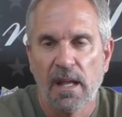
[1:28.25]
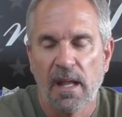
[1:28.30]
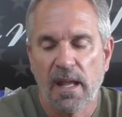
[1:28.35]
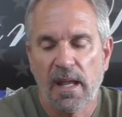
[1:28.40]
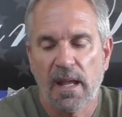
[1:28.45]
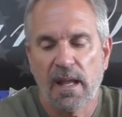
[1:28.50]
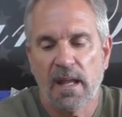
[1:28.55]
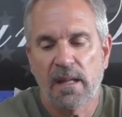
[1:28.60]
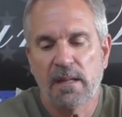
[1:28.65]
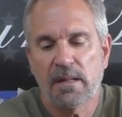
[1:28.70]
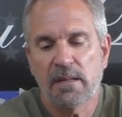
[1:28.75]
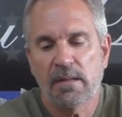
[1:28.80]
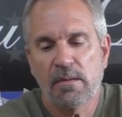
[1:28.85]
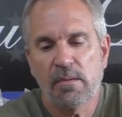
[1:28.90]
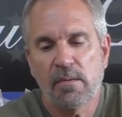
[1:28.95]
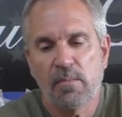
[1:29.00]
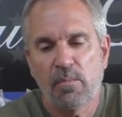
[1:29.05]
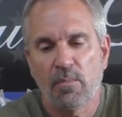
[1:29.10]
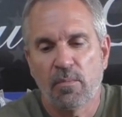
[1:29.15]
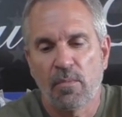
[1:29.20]

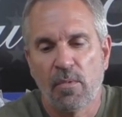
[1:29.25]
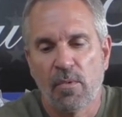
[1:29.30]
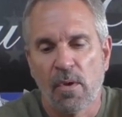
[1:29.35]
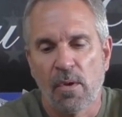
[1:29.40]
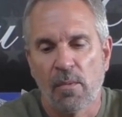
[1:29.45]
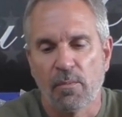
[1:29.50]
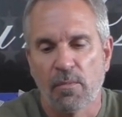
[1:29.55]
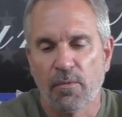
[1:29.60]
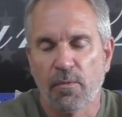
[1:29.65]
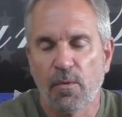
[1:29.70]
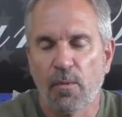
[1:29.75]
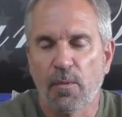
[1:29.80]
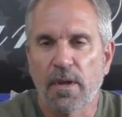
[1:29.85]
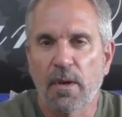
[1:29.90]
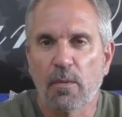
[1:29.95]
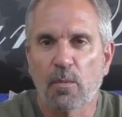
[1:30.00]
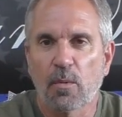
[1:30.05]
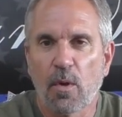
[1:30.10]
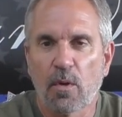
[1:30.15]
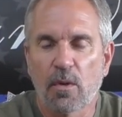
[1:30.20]
And before we
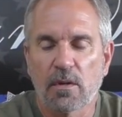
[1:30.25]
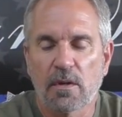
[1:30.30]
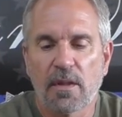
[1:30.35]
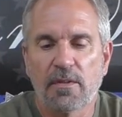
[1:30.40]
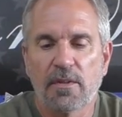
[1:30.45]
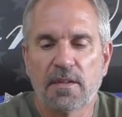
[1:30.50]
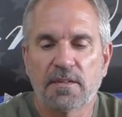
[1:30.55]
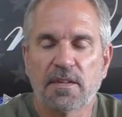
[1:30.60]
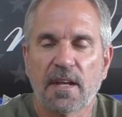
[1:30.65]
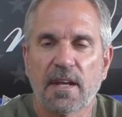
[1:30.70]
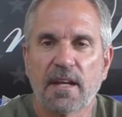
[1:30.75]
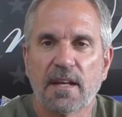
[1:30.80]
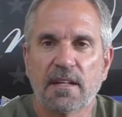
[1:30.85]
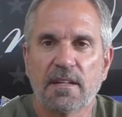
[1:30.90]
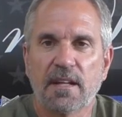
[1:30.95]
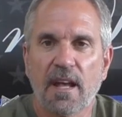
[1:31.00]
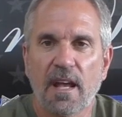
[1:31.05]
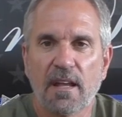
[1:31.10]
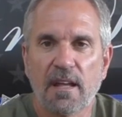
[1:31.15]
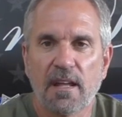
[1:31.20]
get rolling on this, I got to
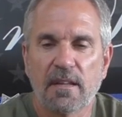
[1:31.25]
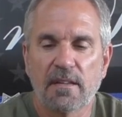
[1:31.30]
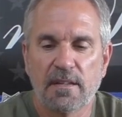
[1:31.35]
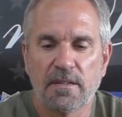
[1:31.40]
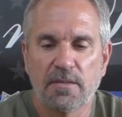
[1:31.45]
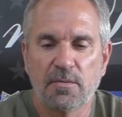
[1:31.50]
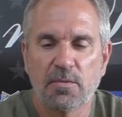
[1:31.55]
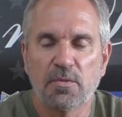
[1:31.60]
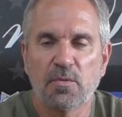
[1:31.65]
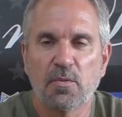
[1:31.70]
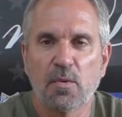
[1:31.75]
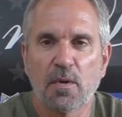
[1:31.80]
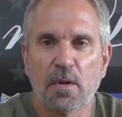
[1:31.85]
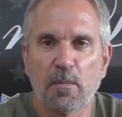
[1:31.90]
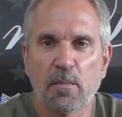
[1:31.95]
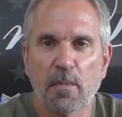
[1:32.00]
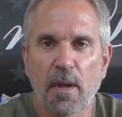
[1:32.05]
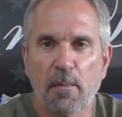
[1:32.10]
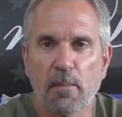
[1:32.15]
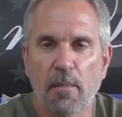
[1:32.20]
tell you, this was one
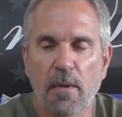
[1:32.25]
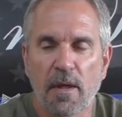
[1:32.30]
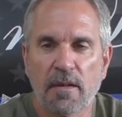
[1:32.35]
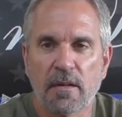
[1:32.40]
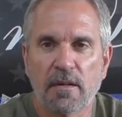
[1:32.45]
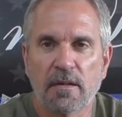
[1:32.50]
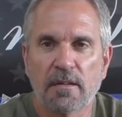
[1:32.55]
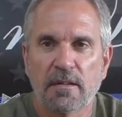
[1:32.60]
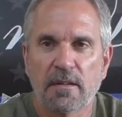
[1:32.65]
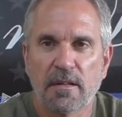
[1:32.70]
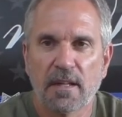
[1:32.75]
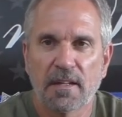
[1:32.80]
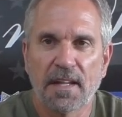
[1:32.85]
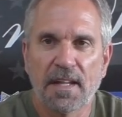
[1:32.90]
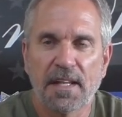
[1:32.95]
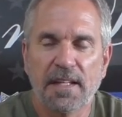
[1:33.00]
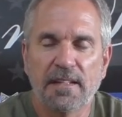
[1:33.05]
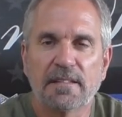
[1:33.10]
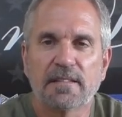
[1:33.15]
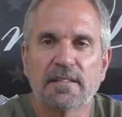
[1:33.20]
of my mother, the
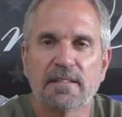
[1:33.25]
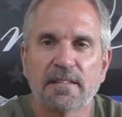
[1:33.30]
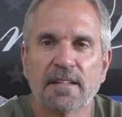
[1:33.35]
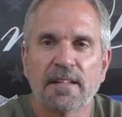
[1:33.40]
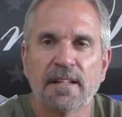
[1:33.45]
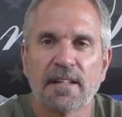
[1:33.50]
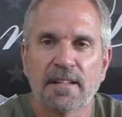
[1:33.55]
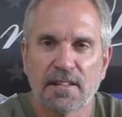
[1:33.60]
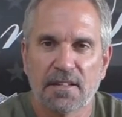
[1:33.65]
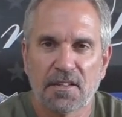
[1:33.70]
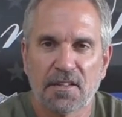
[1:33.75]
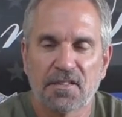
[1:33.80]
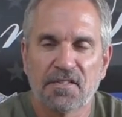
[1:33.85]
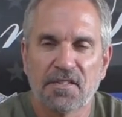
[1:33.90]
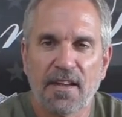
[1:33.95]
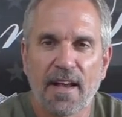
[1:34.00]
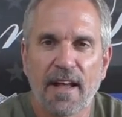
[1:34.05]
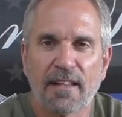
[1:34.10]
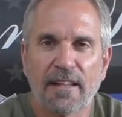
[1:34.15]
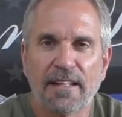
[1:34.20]
late little
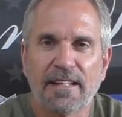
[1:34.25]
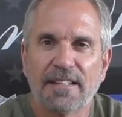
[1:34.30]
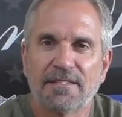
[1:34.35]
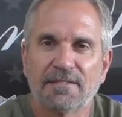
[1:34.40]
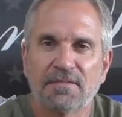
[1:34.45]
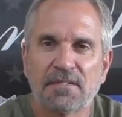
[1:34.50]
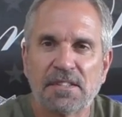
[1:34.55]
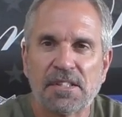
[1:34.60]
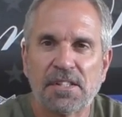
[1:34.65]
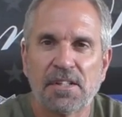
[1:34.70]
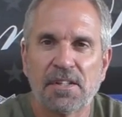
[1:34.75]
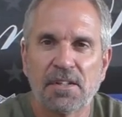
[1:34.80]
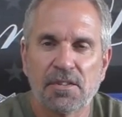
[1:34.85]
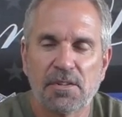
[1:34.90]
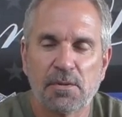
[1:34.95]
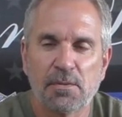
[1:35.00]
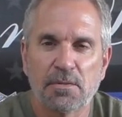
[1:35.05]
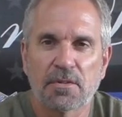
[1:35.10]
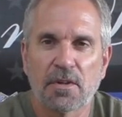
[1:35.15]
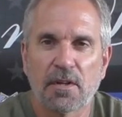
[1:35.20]
Sally.
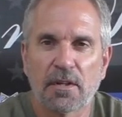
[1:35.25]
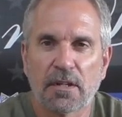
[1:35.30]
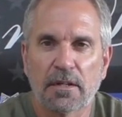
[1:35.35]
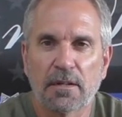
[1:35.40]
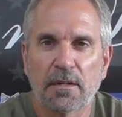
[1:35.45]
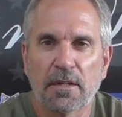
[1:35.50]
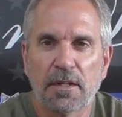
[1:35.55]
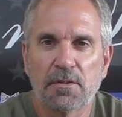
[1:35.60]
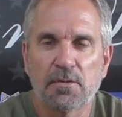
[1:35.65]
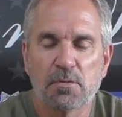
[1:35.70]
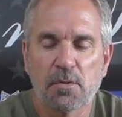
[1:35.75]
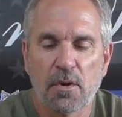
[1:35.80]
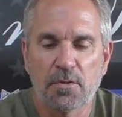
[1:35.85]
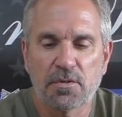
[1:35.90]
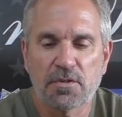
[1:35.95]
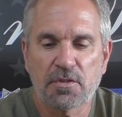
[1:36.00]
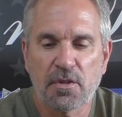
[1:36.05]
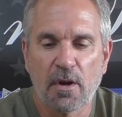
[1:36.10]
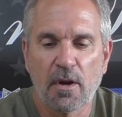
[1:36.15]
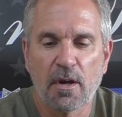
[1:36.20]
She was our little intro
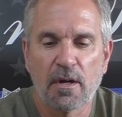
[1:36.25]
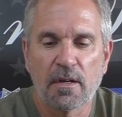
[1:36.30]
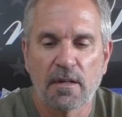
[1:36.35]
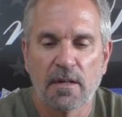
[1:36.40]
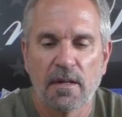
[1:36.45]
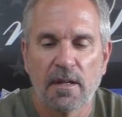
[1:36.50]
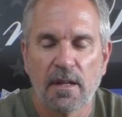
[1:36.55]
star.